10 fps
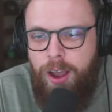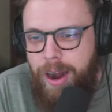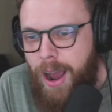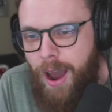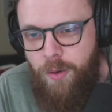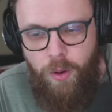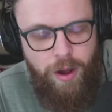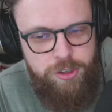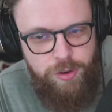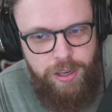And I
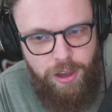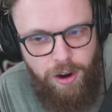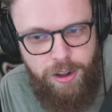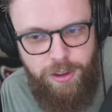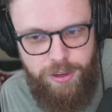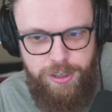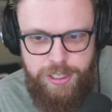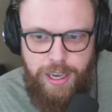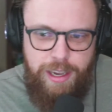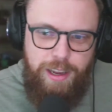was reading the article, and
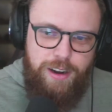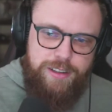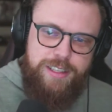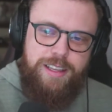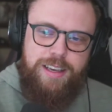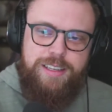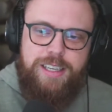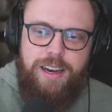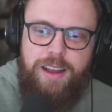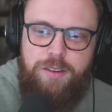he's like, you know, he
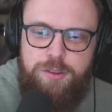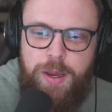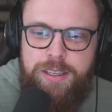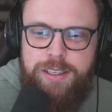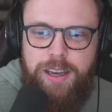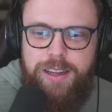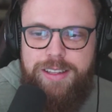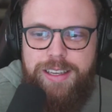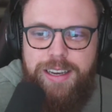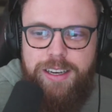said, he was basically saying
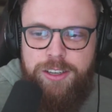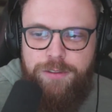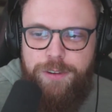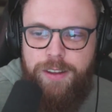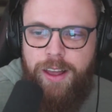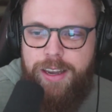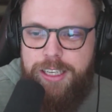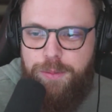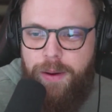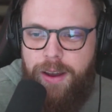he doesn't feel like
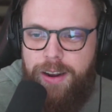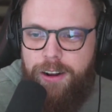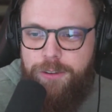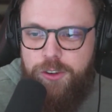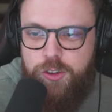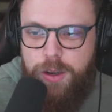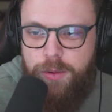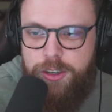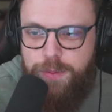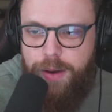he's pioneer for
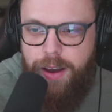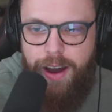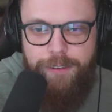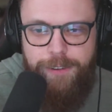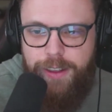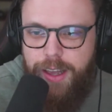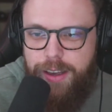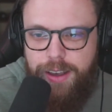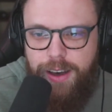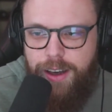streamers, but I feel
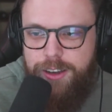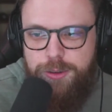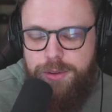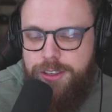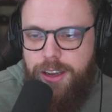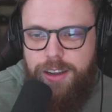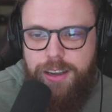like 100% he